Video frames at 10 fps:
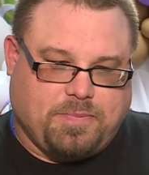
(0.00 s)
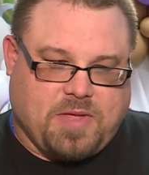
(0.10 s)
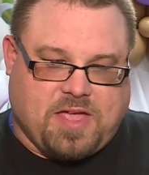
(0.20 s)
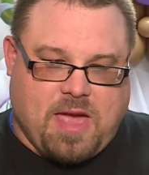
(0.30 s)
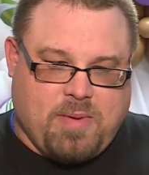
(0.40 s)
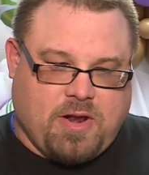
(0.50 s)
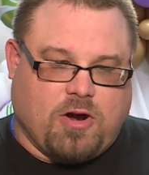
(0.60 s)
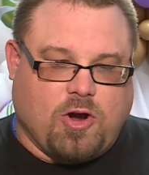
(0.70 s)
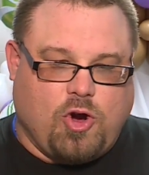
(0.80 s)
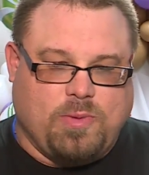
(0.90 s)
they came into
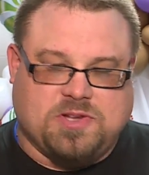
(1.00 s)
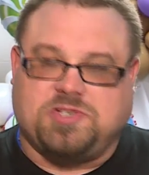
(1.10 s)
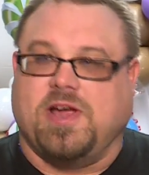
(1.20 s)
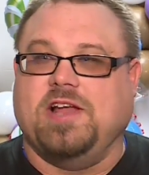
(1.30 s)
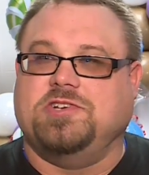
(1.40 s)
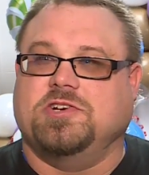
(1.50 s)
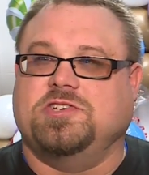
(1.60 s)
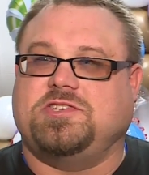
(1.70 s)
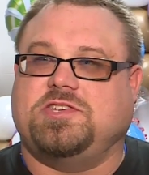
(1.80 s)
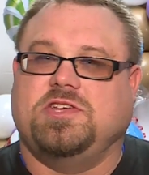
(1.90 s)
our home as
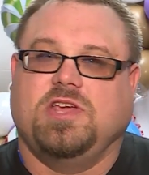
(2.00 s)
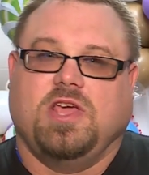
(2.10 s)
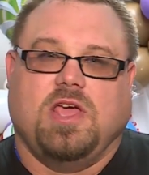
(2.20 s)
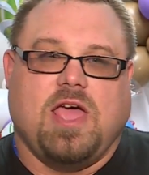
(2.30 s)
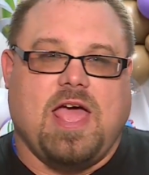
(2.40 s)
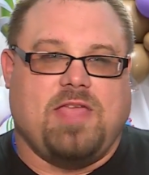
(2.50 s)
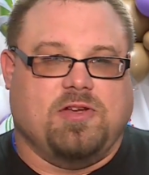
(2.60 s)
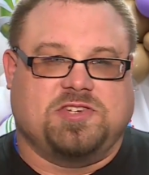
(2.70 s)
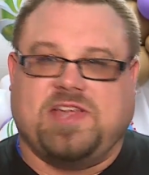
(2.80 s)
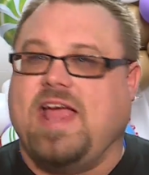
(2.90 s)
strangers and
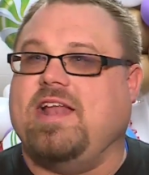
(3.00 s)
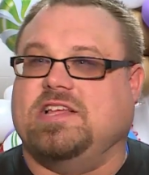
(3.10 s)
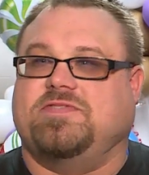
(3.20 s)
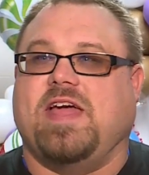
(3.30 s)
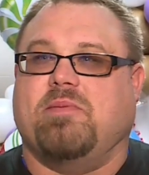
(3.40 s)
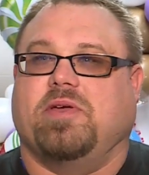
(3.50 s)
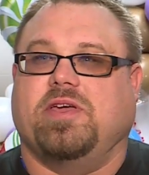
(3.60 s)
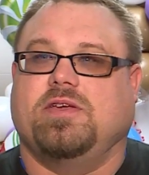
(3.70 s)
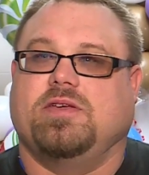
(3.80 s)
they're staying as family.